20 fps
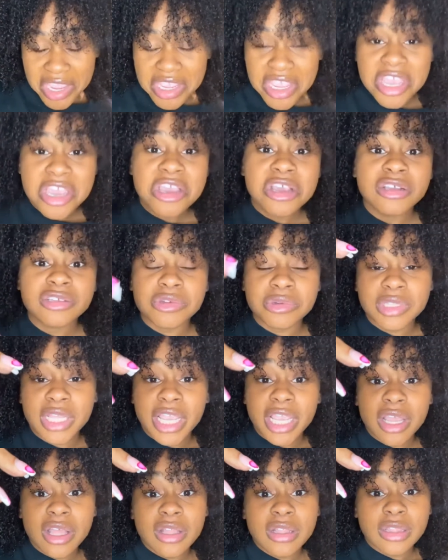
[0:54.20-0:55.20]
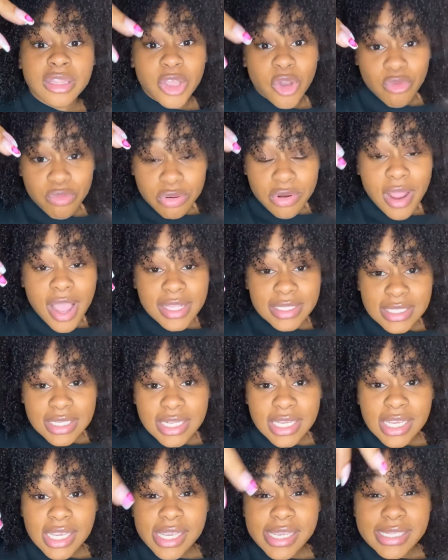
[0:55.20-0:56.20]
so like low porosity
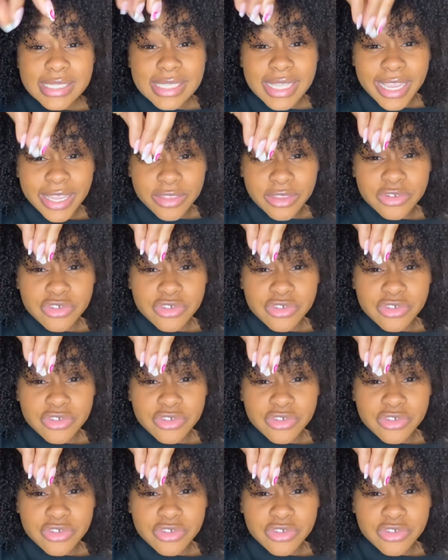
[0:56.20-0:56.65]
is like the dry